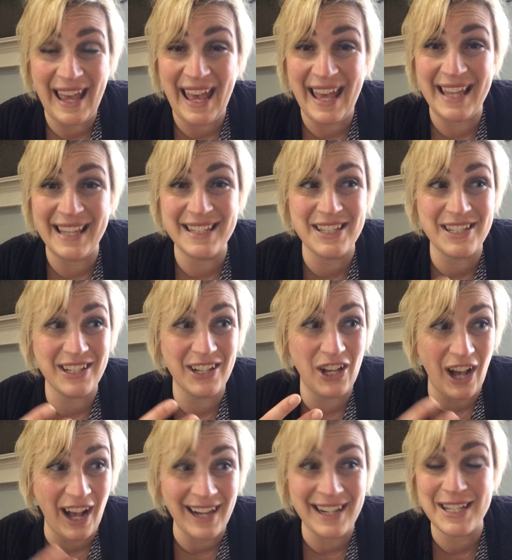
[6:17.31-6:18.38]
And
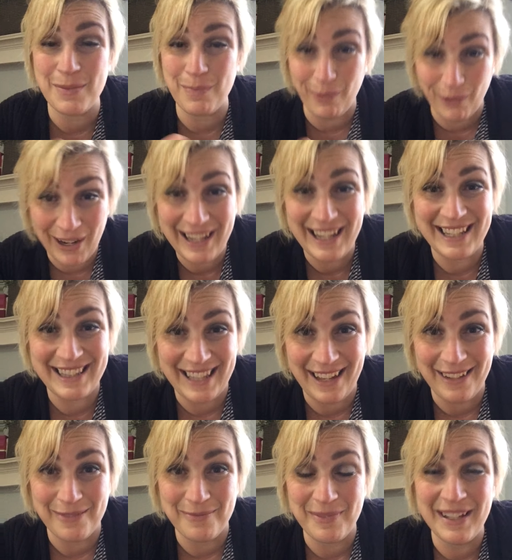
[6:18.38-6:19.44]
God is bringing
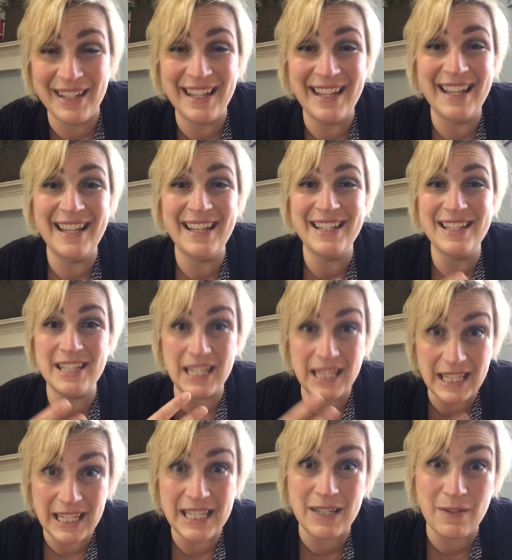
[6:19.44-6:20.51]
them to
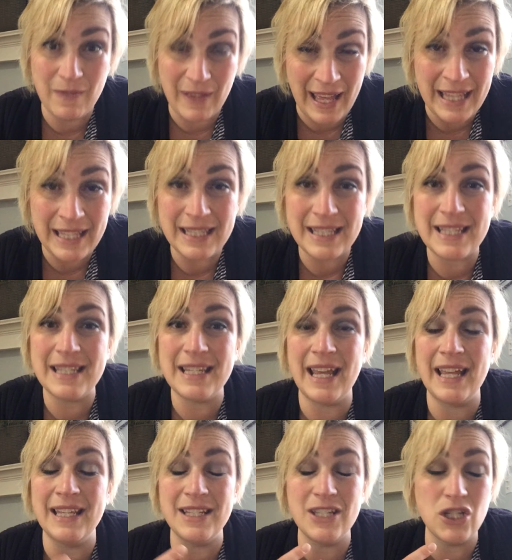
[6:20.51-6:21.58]
these events
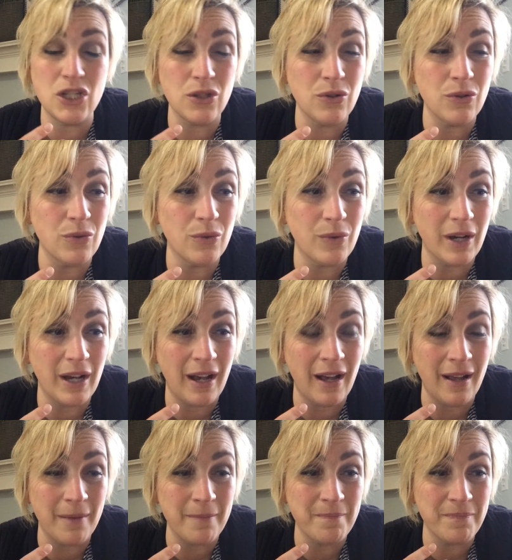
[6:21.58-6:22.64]
and to
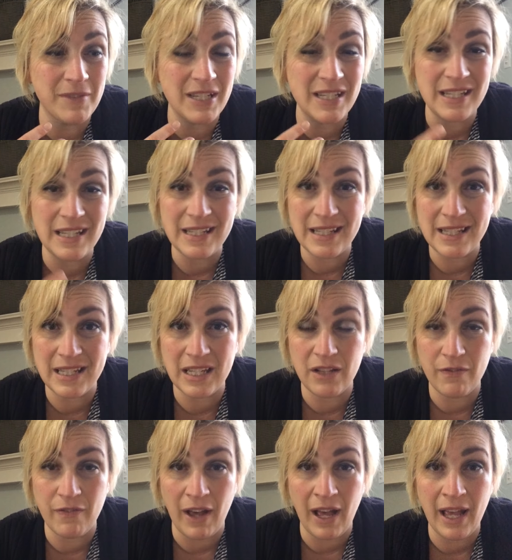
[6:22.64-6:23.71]
um, to seasons in the
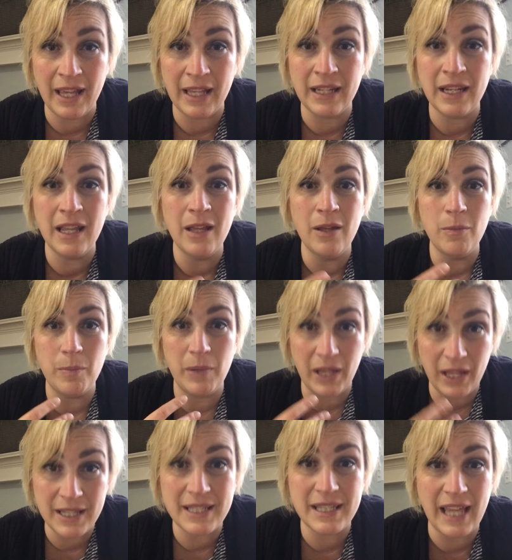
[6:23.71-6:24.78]
vine
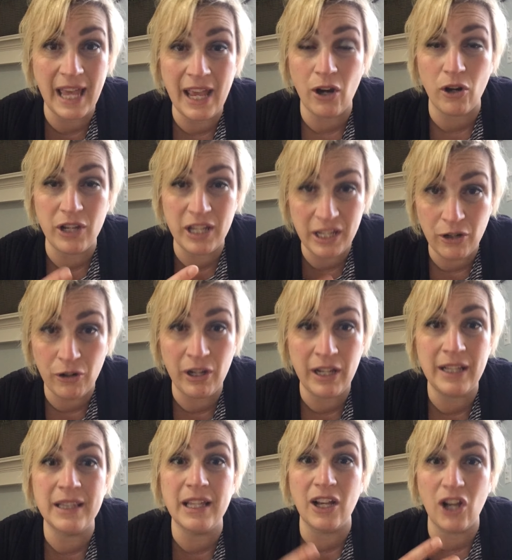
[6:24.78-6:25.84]
because they are
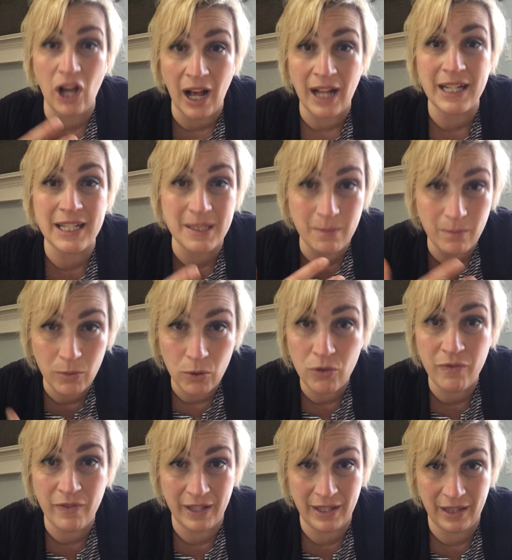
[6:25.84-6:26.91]
hearing that God is
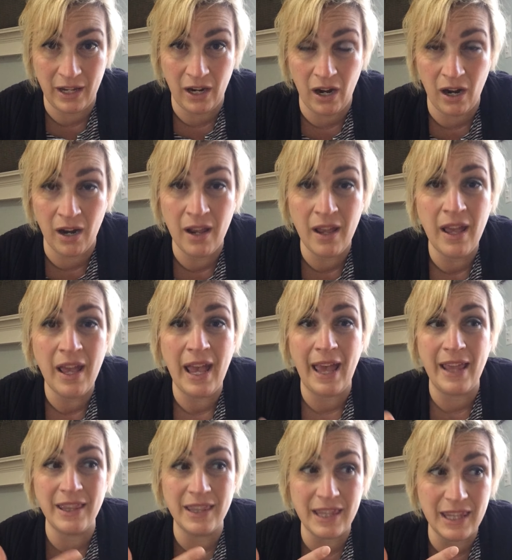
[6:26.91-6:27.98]
moving there,
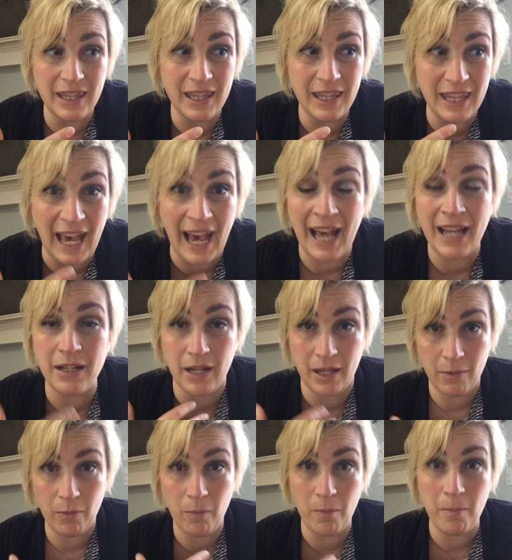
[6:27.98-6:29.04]
and that
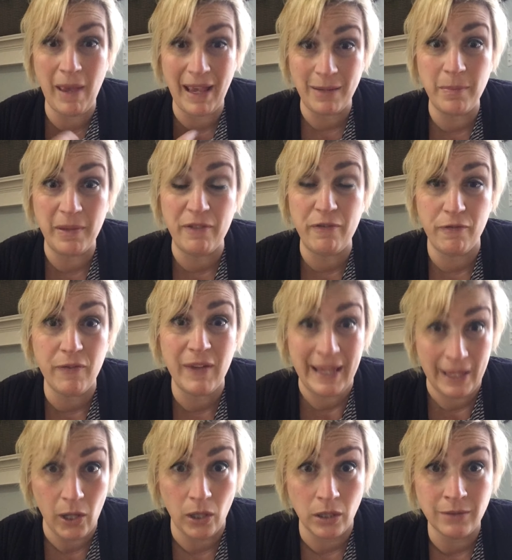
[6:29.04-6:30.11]
made me
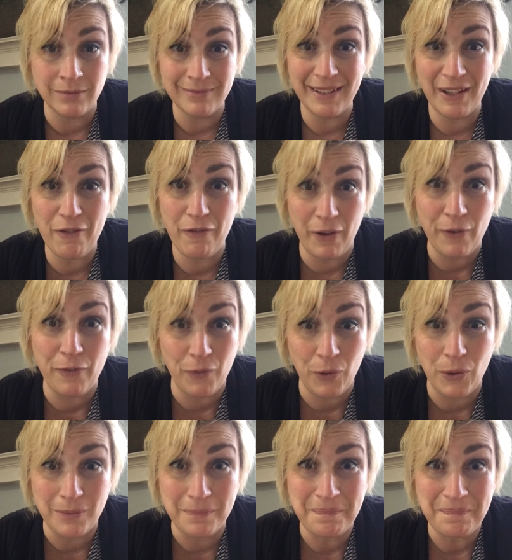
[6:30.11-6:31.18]
feel
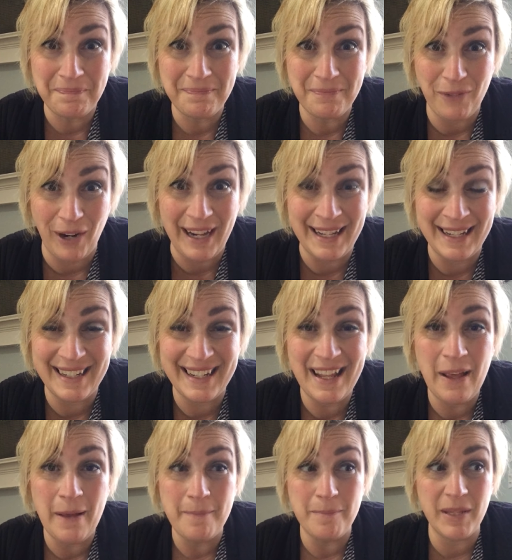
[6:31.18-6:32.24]
fearful, right?
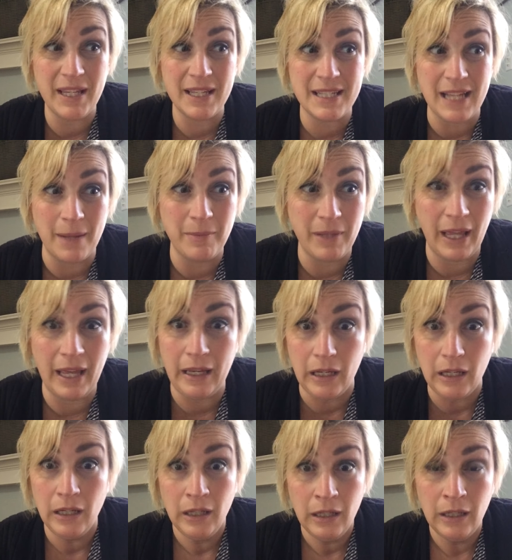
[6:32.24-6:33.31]
Because I'm like,
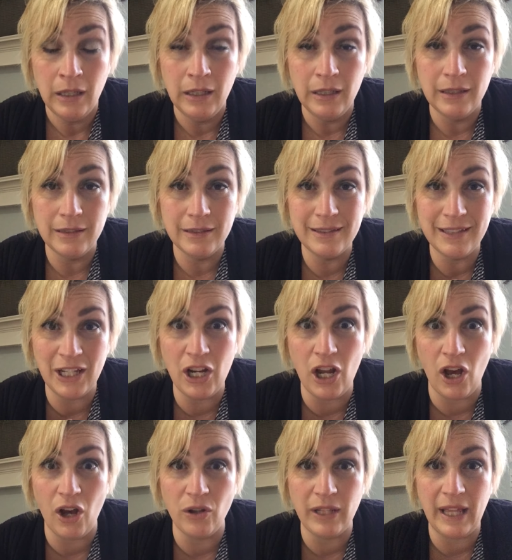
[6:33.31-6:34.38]
oh, you
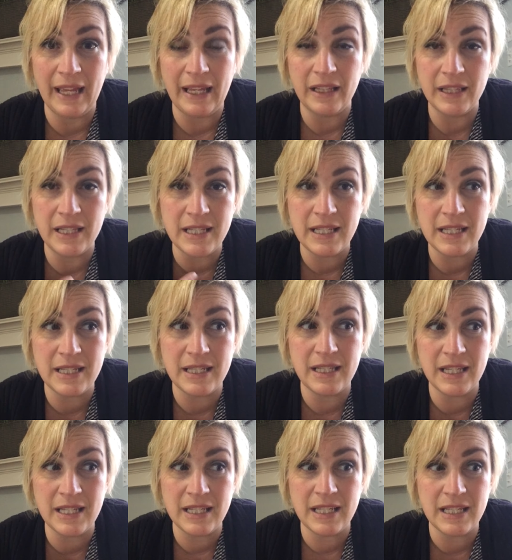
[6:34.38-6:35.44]
know like this is
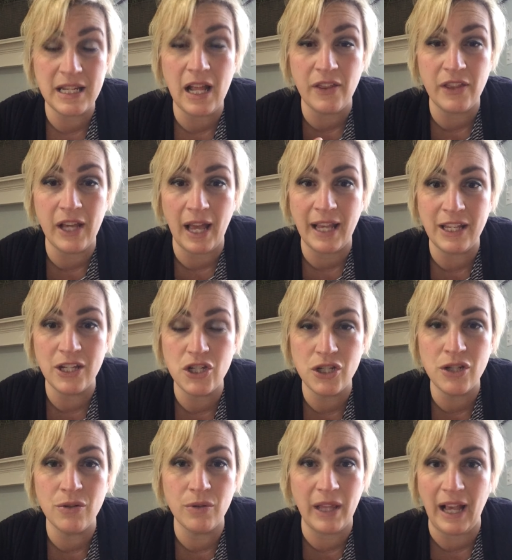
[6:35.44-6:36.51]
this is nothing i can
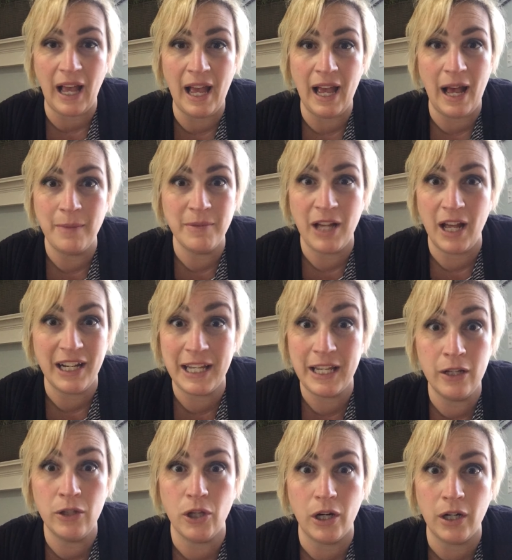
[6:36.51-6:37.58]
do like I, i'm not a
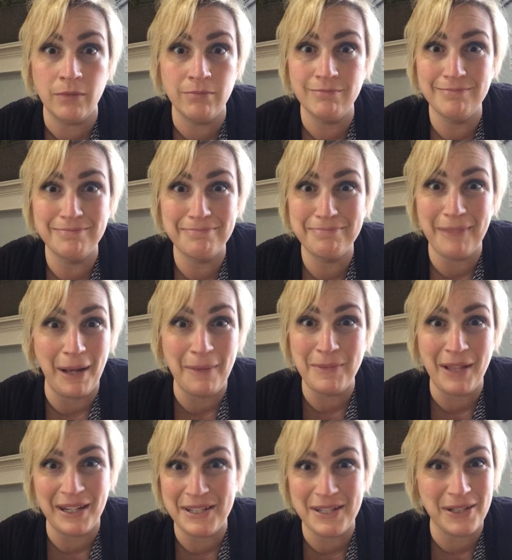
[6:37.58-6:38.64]
healer i'm
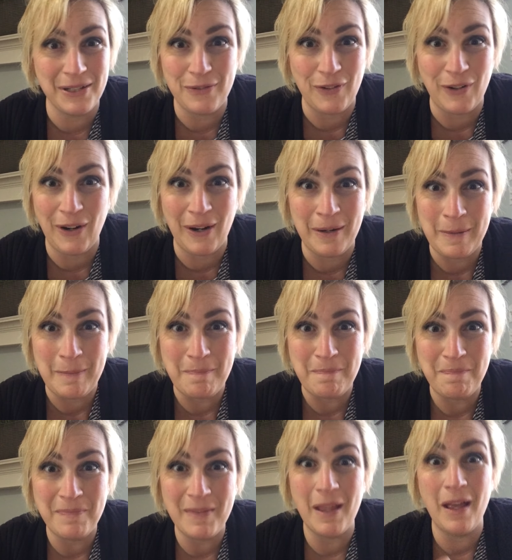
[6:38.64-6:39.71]
not a deliverer
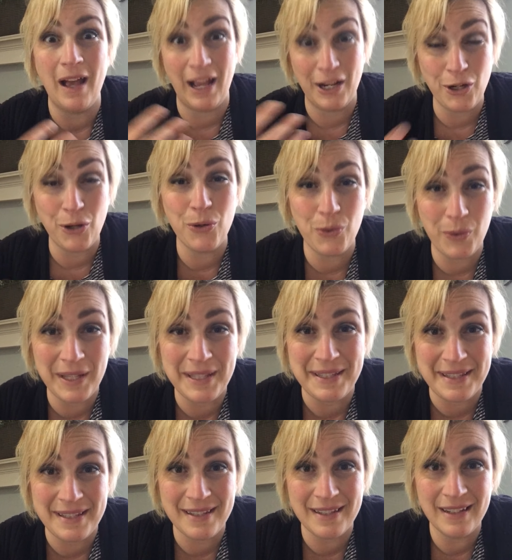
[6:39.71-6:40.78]
i know who
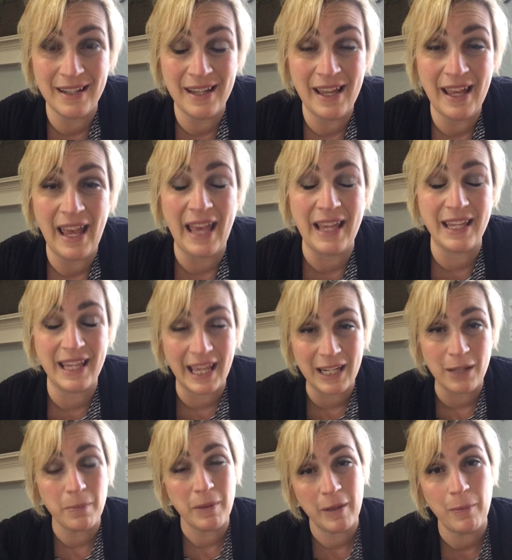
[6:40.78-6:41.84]
is and
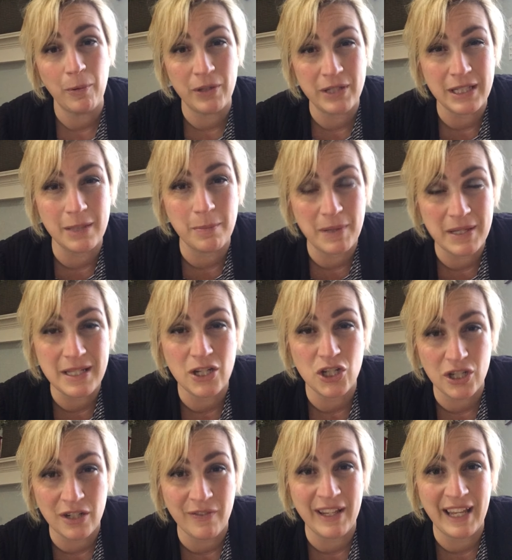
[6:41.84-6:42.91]
getting people into the
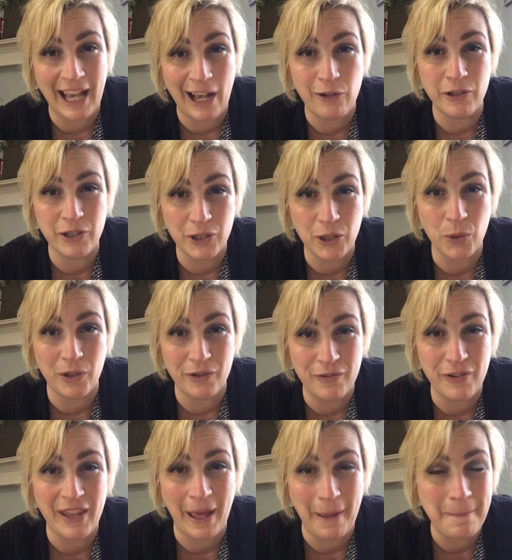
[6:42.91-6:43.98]
position of encountering the lord
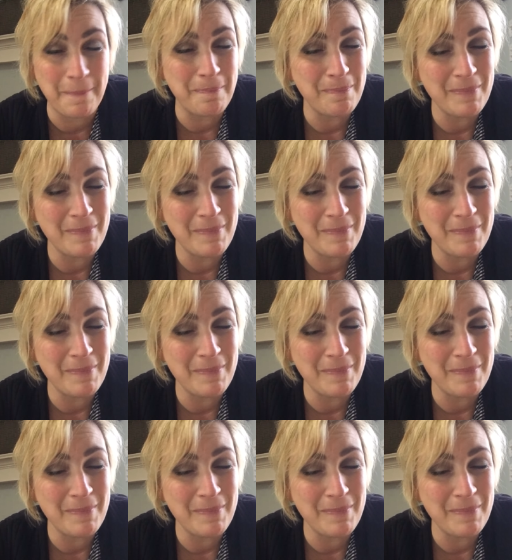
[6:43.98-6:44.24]
for that